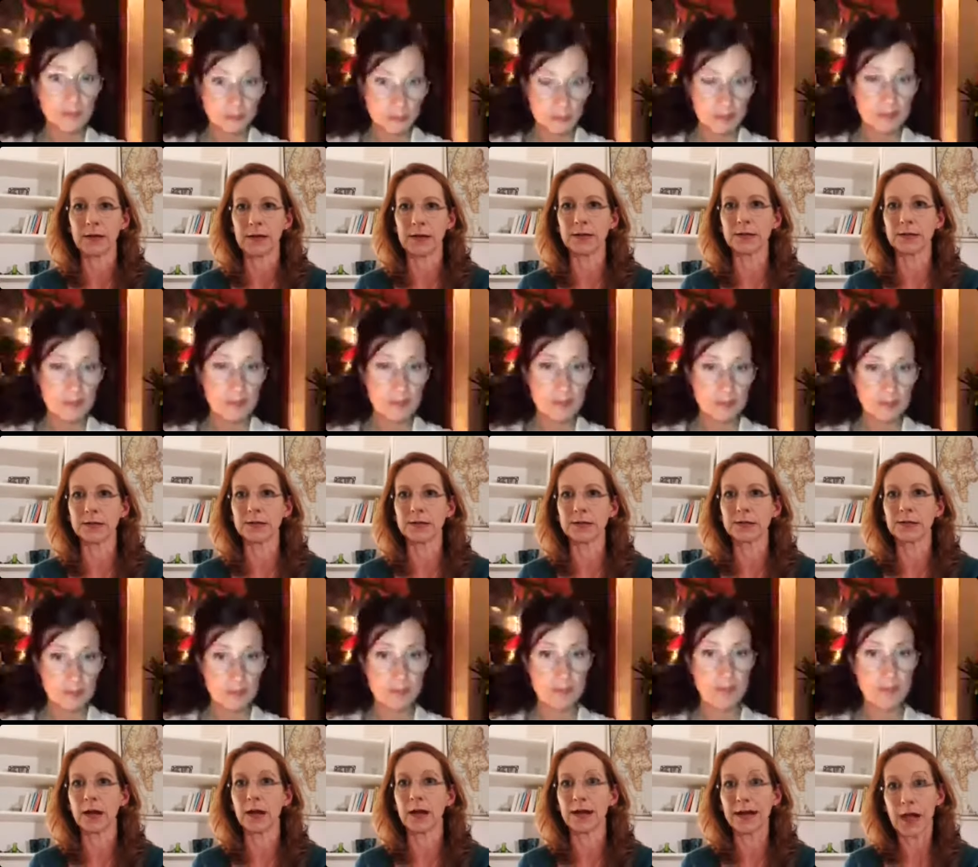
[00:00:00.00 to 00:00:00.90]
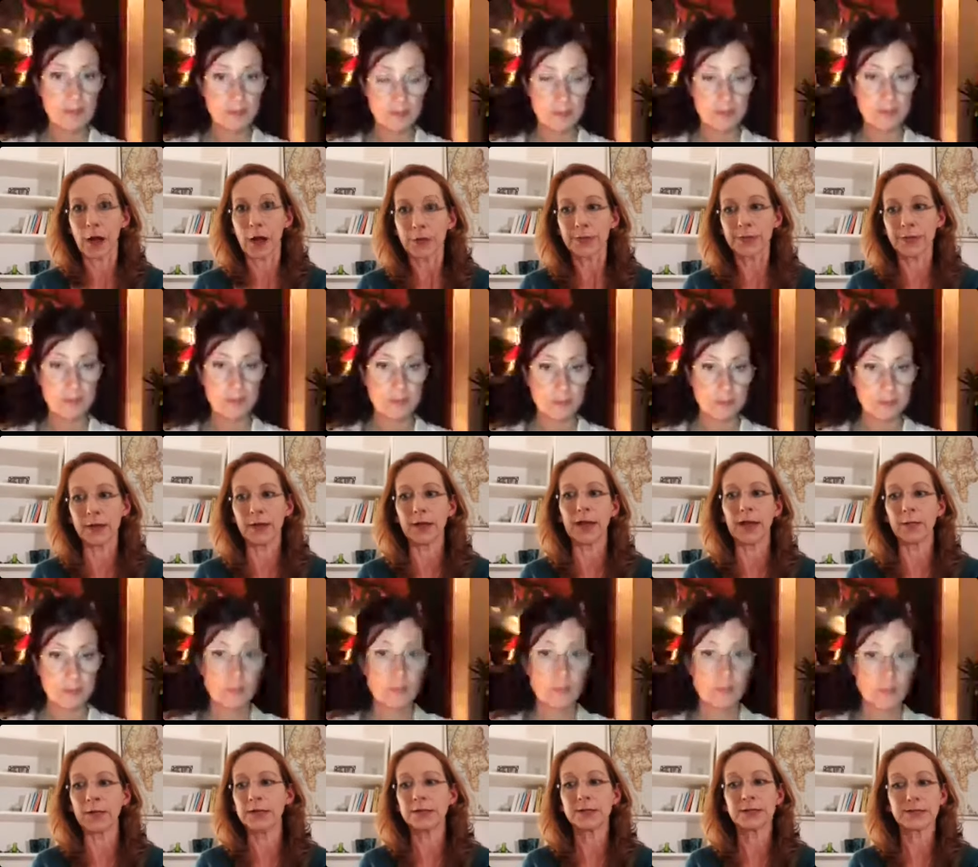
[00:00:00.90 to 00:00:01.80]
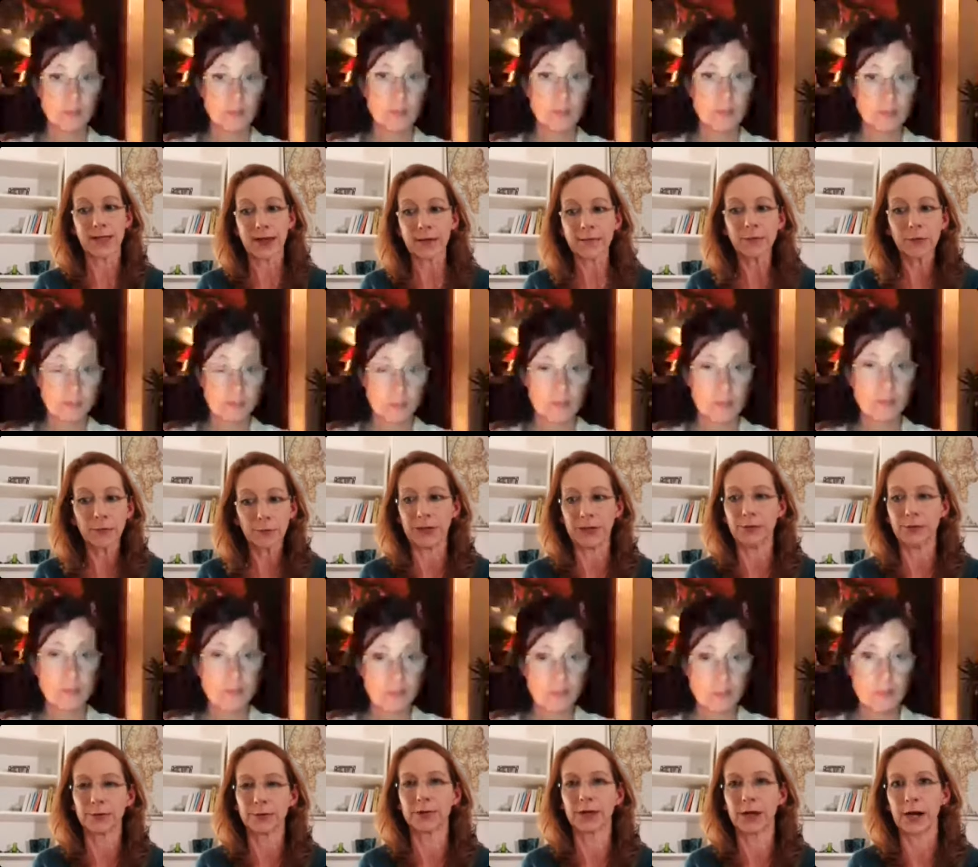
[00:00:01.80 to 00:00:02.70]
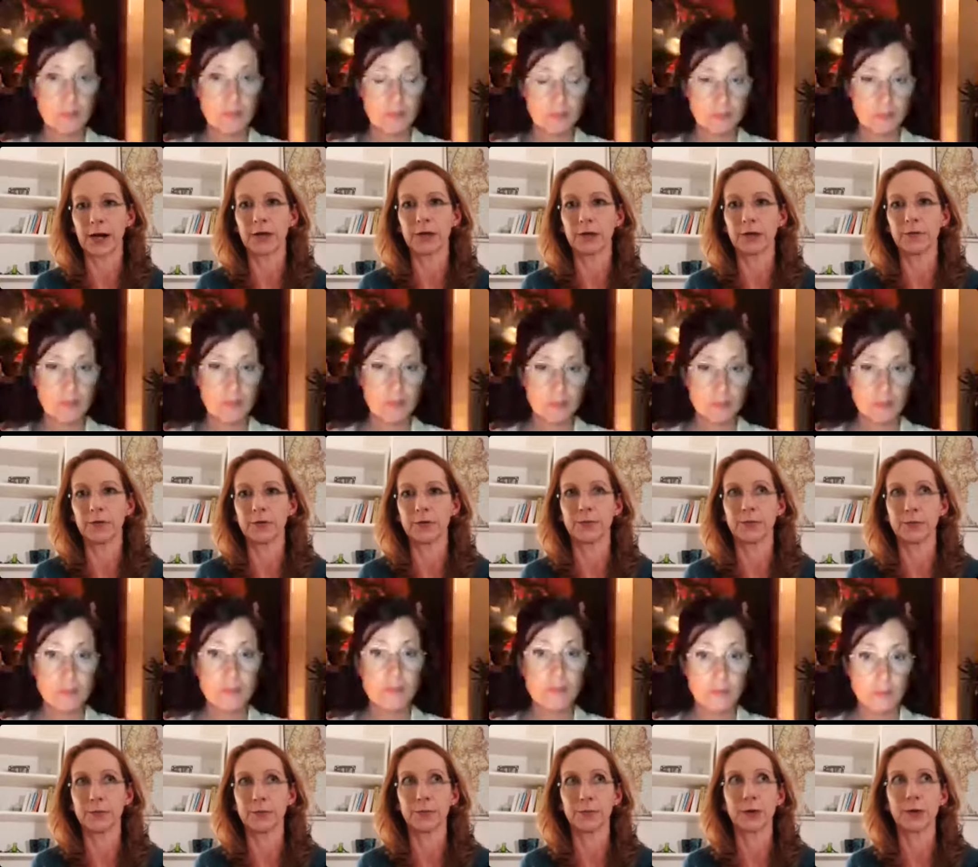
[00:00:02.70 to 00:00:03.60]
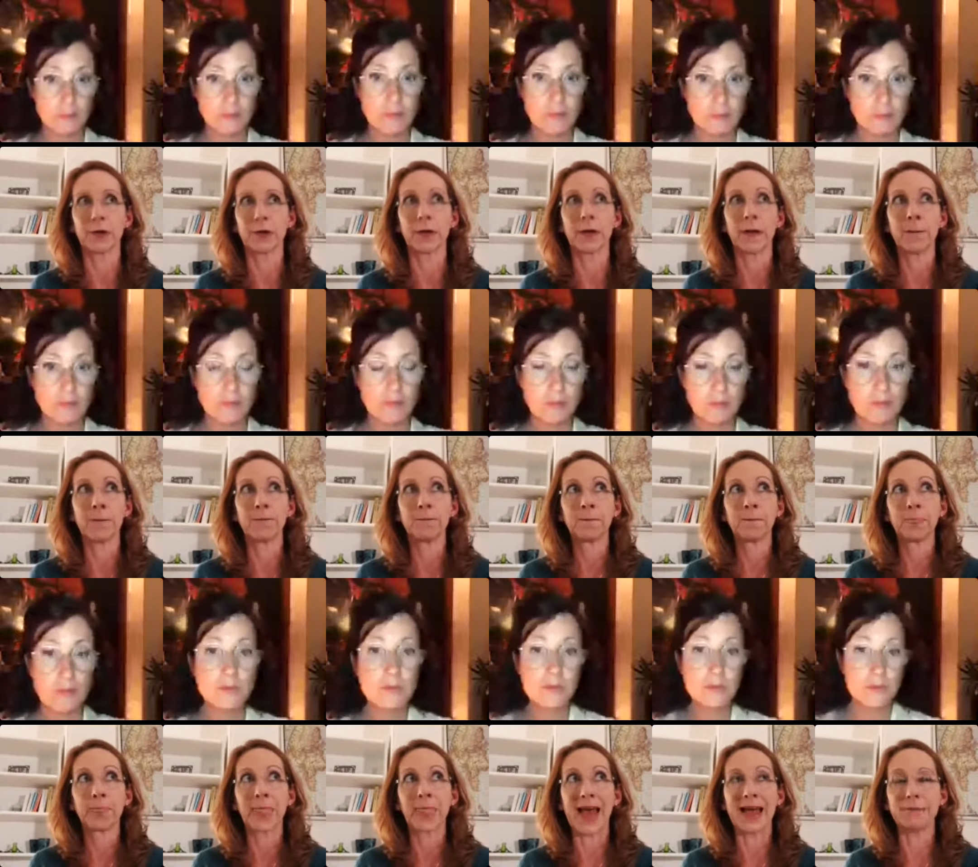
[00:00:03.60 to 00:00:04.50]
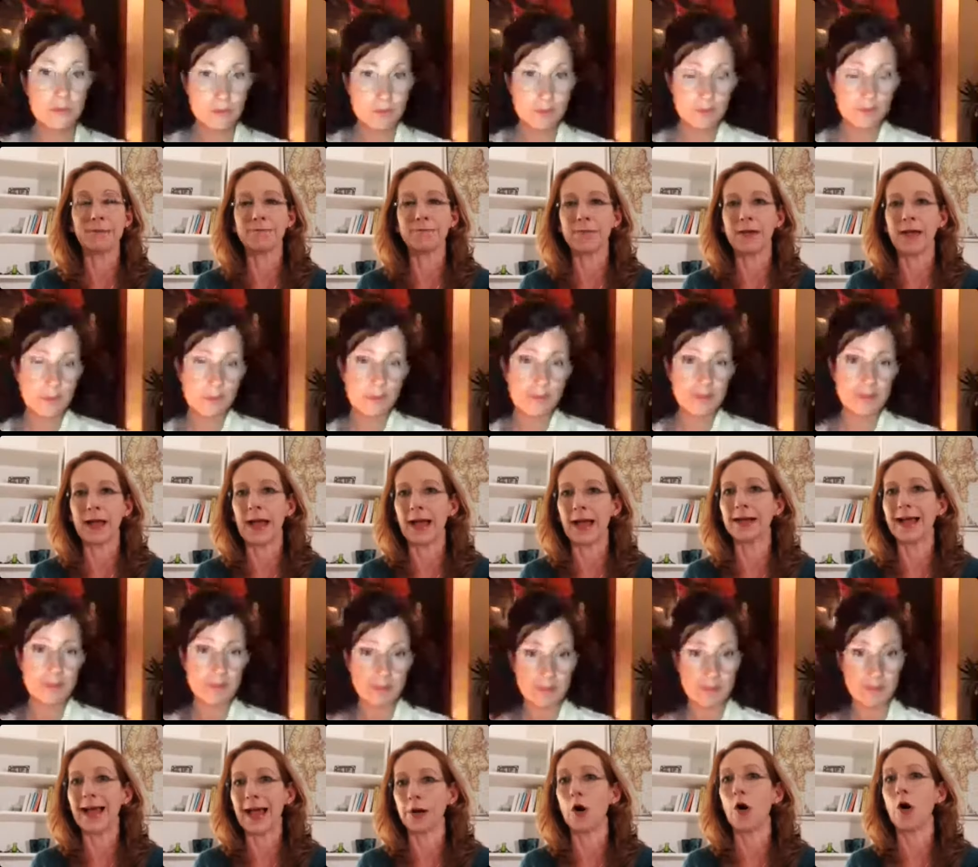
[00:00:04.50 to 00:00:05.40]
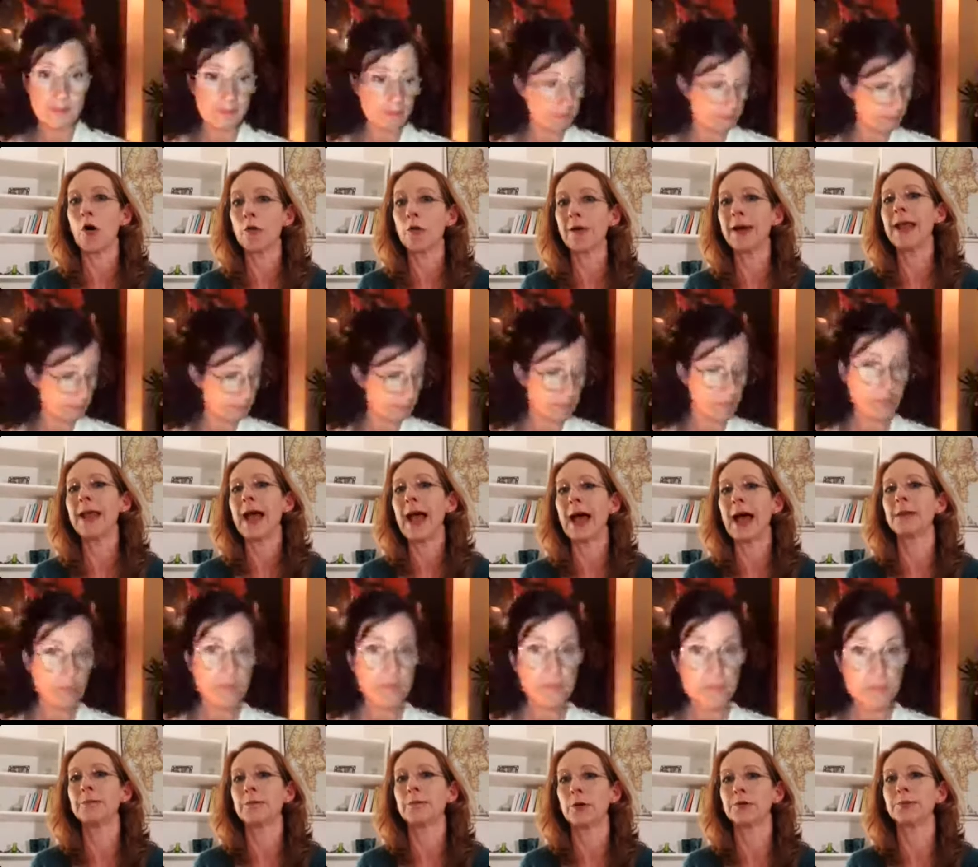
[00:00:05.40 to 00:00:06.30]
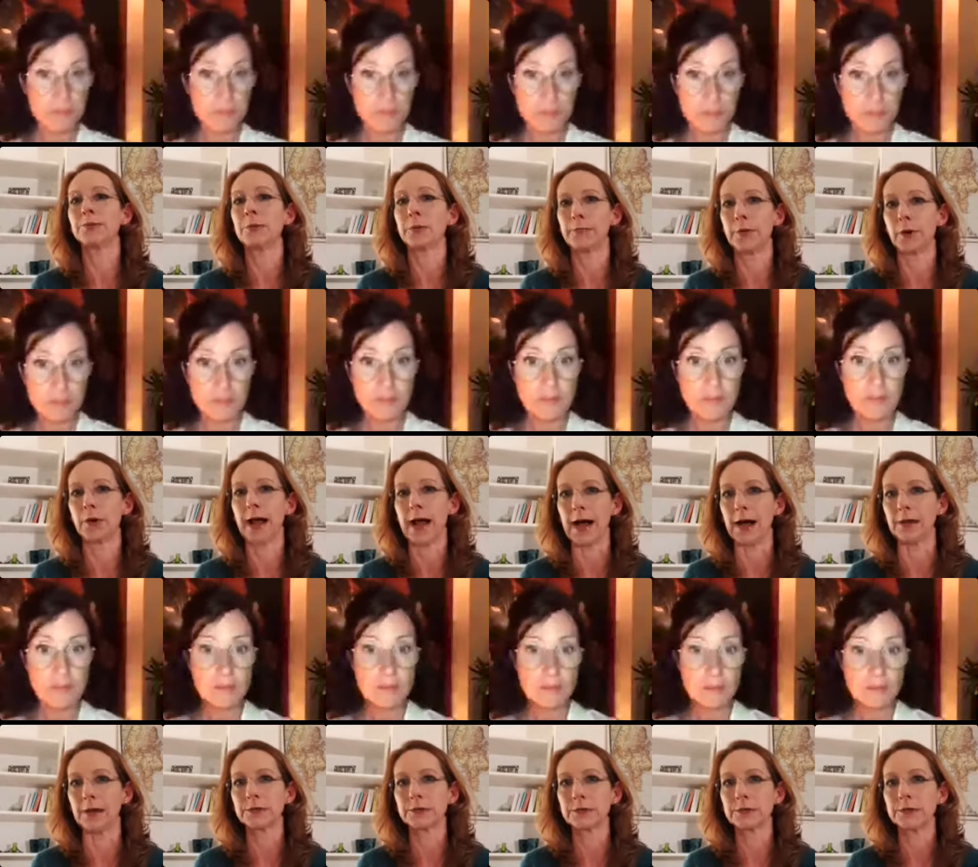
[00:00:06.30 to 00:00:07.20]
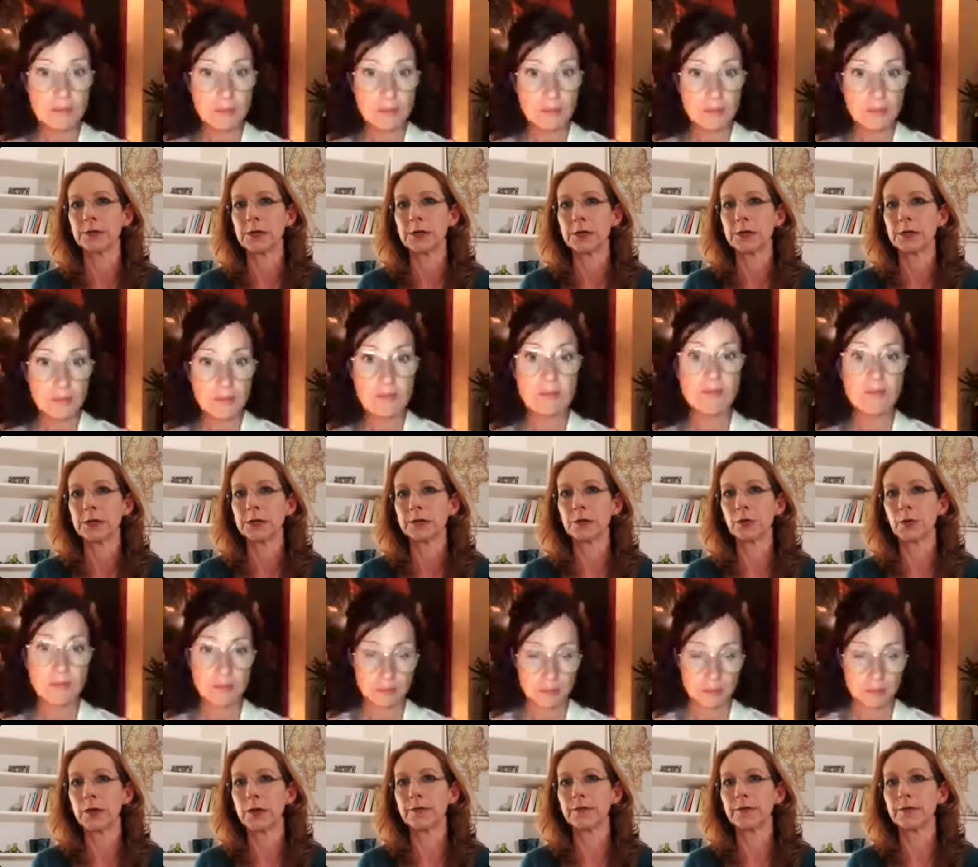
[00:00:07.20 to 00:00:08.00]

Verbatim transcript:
Speaker 1: is unhealthy. I mean, several people that I interviewed for the book had had had already had multiple burnouts. So one